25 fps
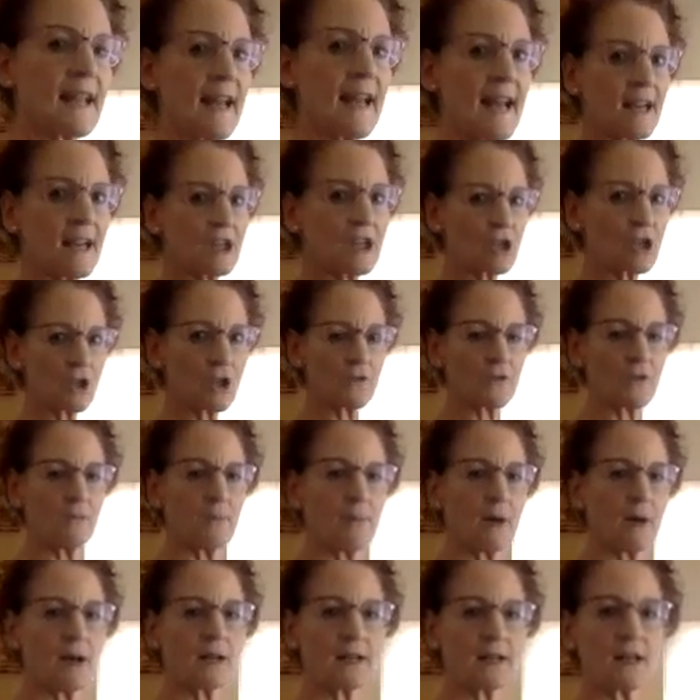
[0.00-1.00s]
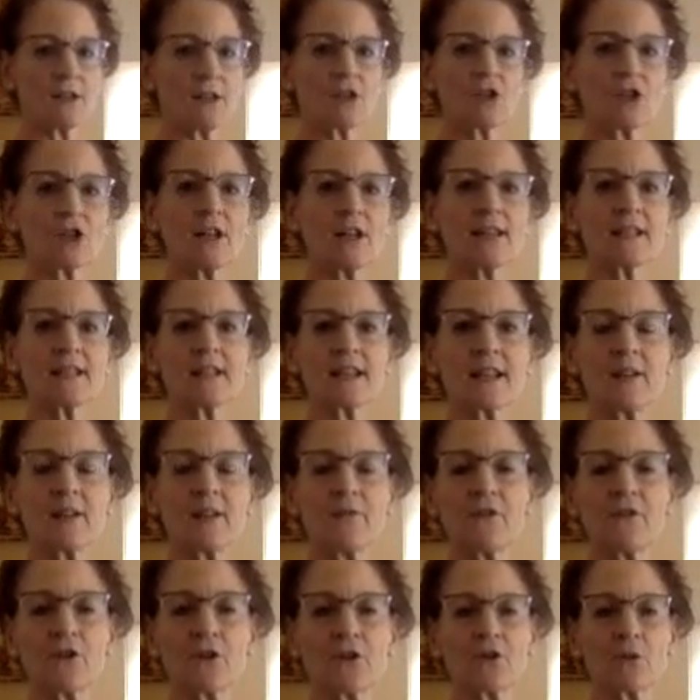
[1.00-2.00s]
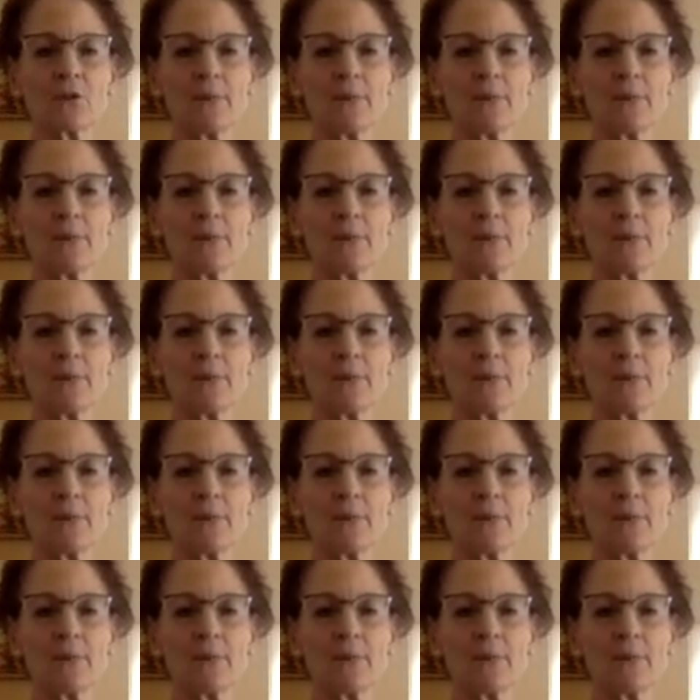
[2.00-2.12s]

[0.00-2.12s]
action of the body. Should I stand further